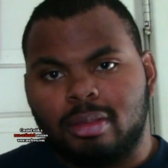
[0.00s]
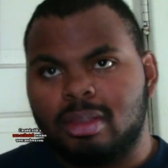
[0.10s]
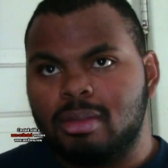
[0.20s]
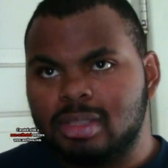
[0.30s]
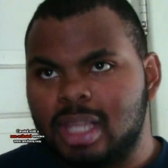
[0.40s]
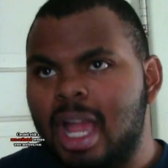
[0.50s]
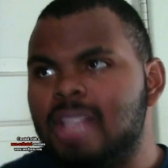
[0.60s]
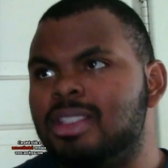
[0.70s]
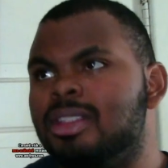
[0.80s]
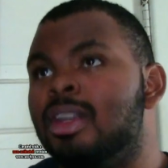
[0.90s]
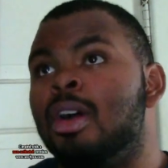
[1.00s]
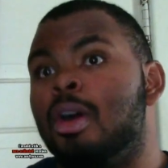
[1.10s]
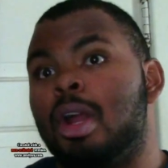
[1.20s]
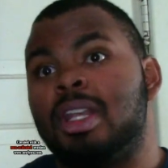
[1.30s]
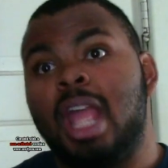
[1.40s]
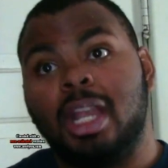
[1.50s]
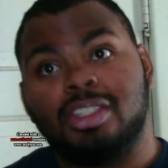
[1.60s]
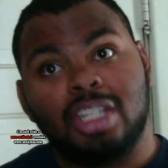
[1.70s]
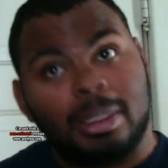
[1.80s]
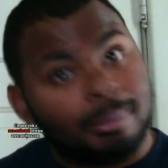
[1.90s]
those costs are not
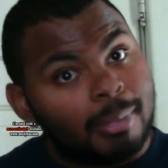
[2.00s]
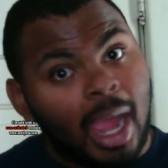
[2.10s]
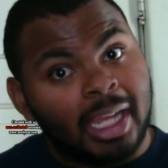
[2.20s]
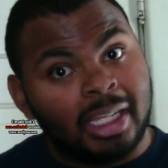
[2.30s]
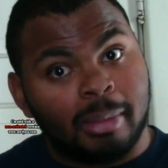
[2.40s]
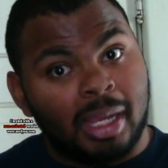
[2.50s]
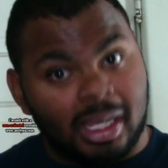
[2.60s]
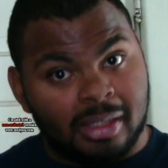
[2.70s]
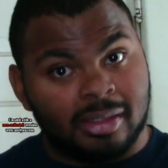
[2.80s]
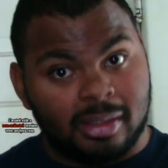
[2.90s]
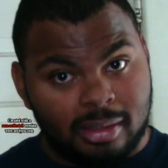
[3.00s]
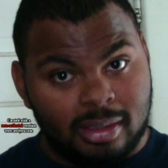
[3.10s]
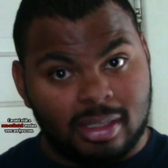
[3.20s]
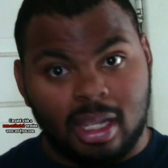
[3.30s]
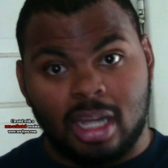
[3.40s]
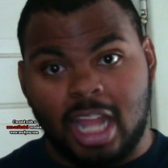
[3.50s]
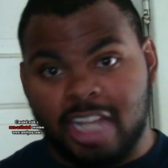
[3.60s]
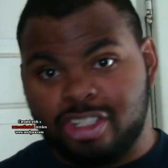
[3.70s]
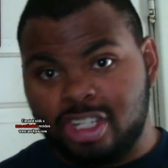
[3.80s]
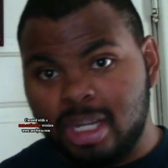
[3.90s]
cheap by any means. They are
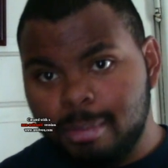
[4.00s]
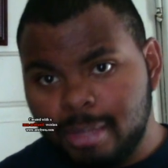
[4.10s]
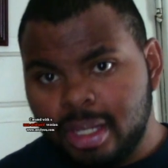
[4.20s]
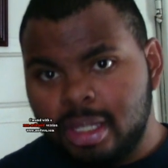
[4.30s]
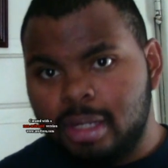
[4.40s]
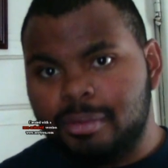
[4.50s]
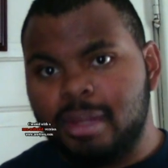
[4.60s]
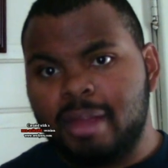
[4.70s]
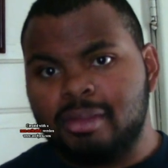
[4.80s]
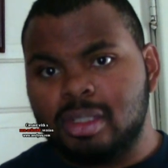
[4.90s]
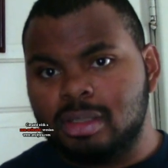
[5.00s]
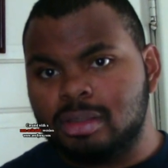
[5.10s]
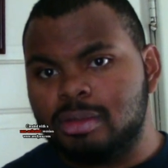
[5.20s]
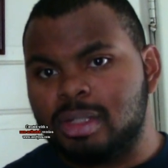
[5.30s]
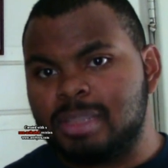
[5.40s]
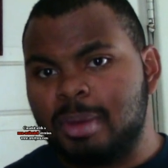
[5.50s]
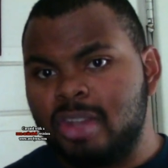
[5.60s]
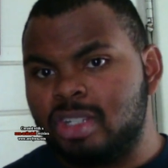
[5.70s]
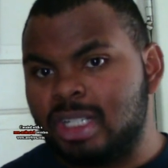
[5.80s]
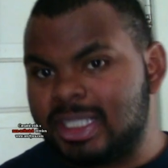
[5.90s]
not cheap. If you have to go to a
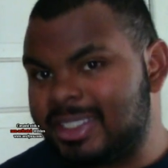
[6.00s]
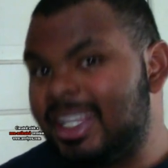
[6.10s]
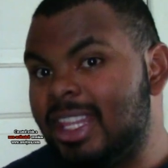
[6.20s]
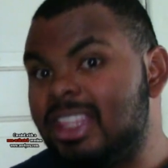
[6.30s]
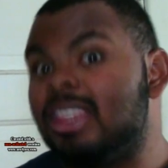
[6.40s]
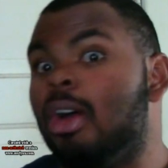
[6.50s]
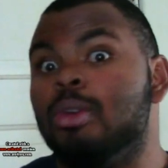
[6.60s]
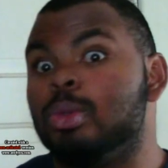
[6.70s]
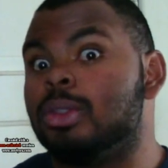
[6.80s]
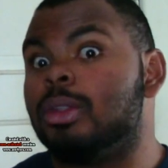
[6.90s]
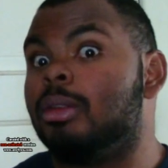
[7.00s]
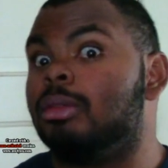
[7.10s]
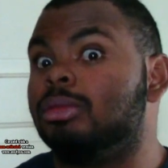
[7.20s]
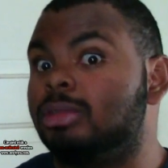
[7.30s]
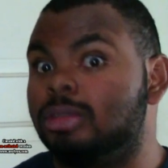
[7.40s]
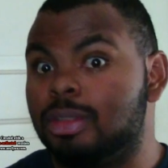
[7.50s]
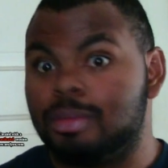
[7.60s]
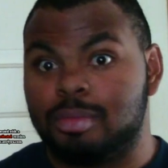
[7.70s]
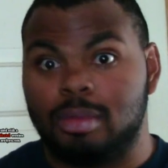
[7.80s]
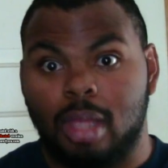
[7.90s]
specialist, I don't
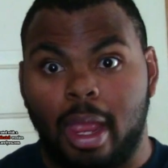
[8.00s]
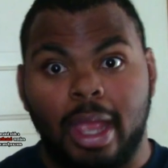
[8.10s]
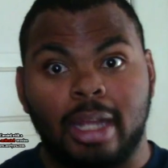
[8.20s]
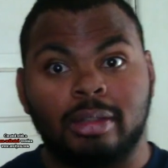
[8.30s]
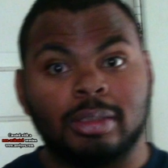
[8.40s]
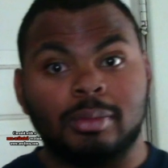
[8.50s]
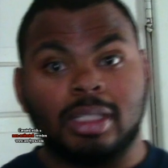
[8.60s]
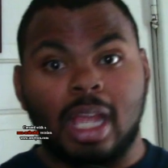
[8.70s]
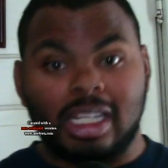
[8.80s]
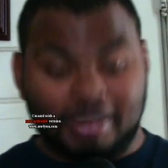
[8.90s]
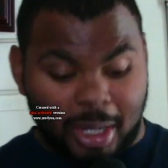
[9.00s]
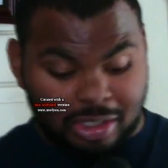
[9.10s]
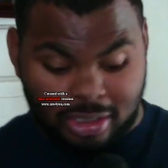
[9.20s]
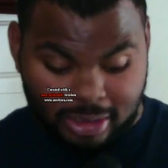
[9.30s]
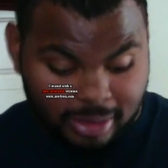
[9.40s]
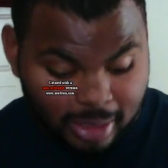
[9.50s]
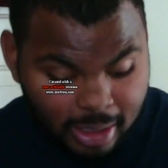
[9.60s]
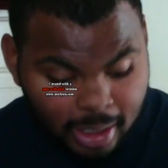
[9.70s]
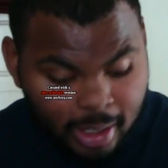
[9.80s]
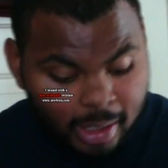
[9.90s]
even want to talk specialists
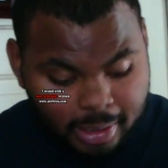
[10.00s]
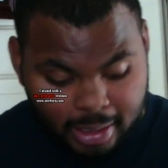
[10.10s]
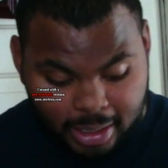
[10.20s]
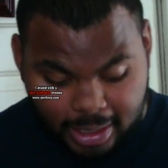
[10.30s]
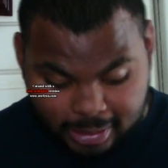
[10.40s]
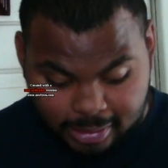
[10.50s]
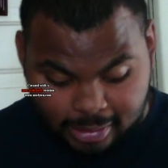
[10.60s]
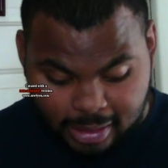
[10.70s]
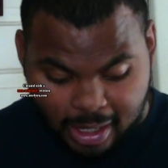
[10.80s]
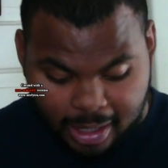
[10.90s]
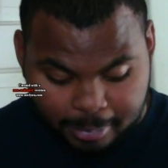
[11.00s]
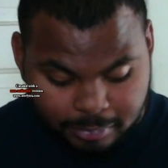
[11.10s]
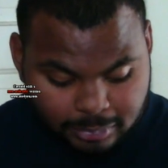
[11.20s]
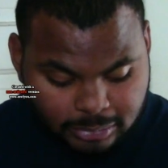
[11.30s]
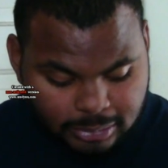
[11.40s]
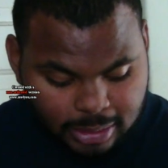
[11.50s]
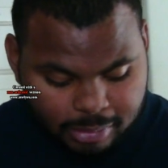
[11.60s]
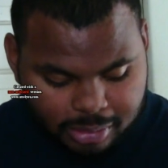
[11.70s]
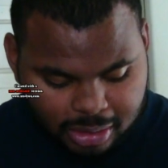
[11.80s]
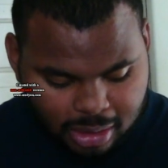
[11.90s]
at this time.
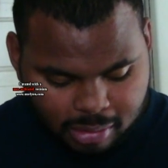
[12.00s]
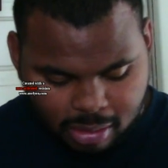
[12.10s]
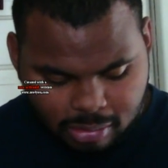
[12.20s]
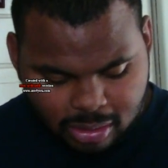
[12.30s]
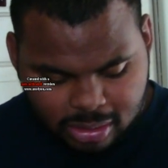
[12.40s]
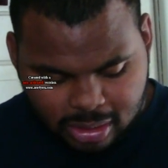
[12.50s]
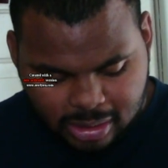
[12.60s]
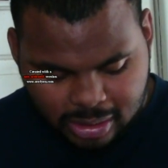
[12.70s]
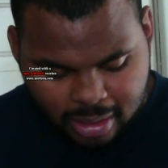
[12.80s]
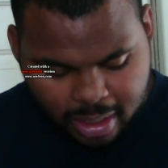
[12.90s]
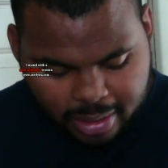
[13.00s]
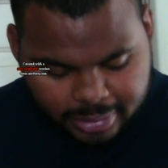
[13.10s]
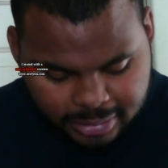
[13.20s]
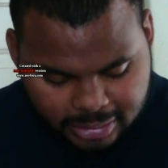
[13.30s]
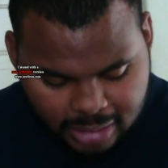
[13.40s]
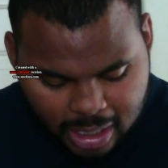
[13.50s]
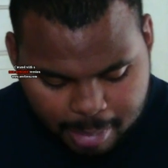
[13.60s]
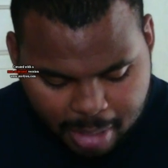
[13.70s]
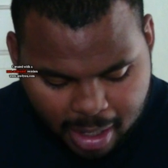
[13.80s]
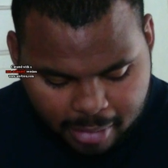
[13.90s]
So, you know, those are just
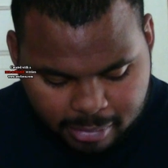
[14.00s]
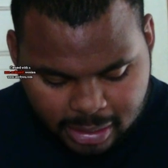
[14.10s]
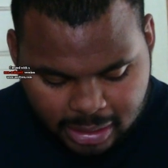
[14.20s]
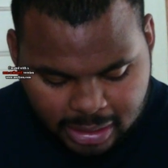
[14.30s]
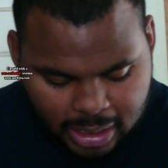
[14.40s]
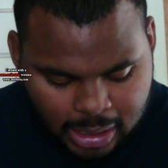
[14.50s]
some of the